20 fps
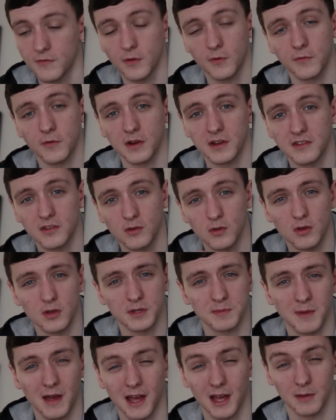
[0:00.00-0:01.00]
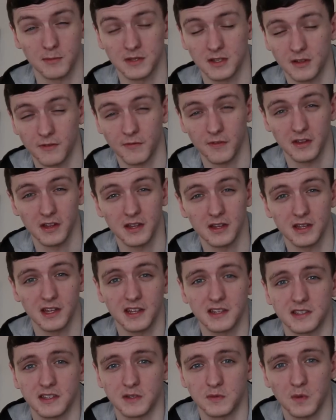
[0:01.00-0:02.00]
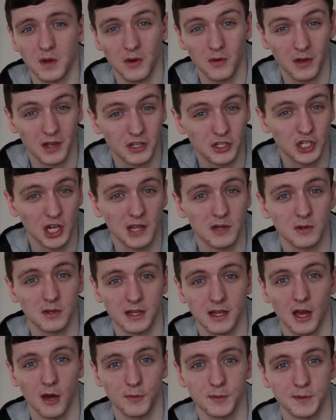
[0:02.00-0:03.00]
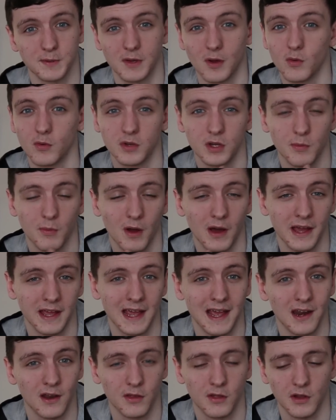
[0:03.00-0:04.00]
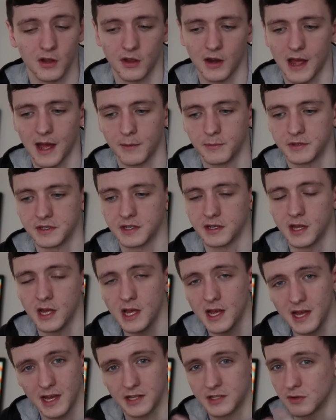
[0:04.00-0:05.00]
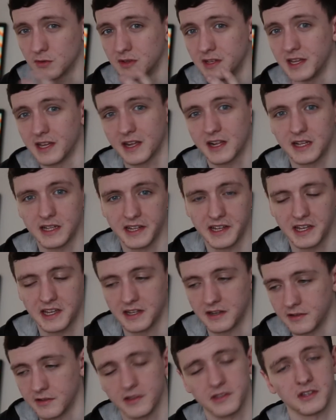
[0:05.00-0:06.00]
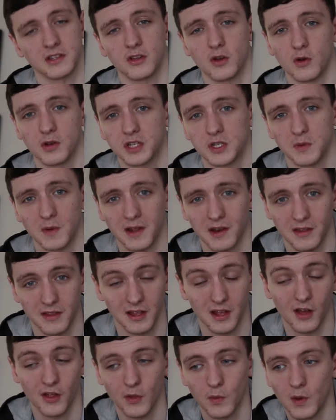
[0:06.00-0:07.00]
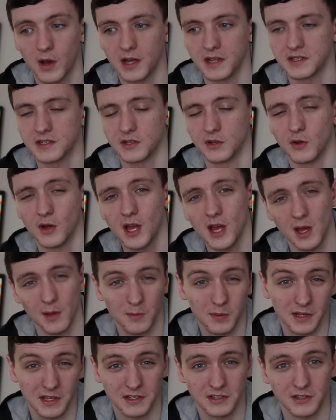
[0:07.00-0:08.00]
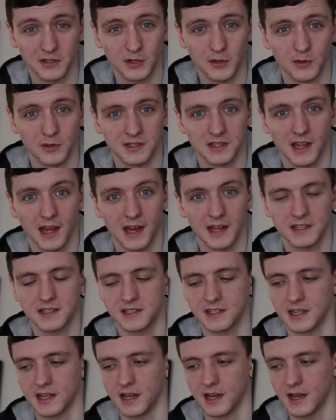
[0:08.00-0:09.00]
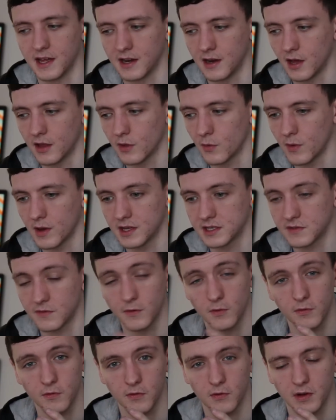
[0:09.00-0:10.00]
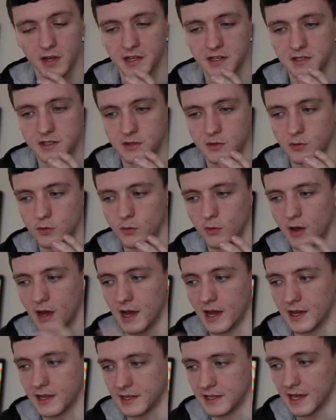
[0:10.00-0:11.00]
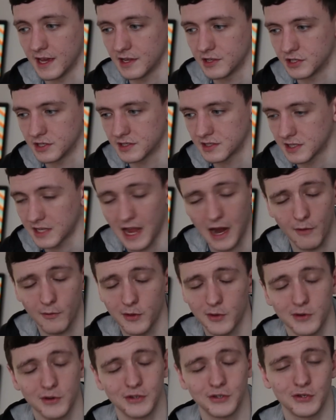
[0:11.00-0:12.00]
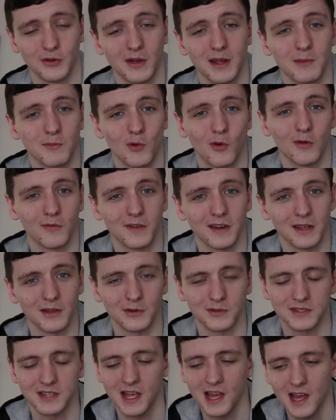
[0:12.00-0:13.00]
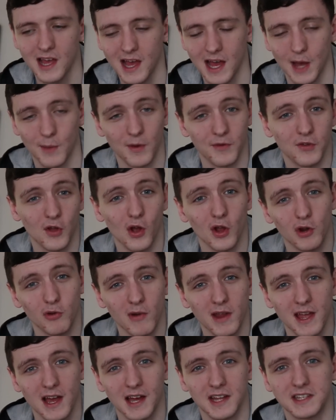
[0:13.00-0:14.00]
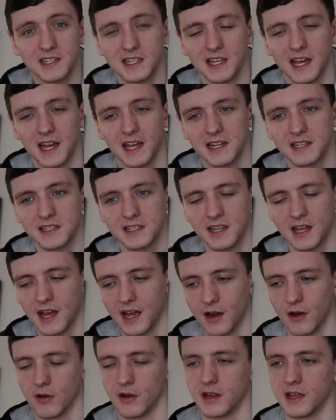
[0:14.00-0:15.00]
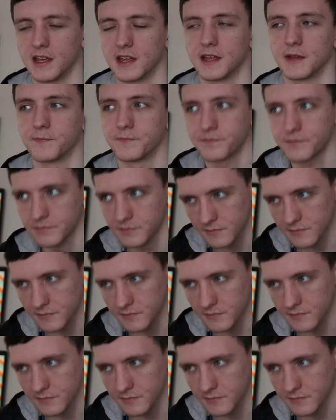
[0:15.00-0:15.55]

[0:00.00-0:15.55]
Feel free to use my Amazon affiliate links as well. It genuinely helps me out when you're buying anything on Amazon. It's only a click and doesn't cost you anything otherwise, so please do use that. Uh, and otherwise, feel free to, uh, yeah, just carry on enjoying more videos. Um, I've got a great ITX, uh, or a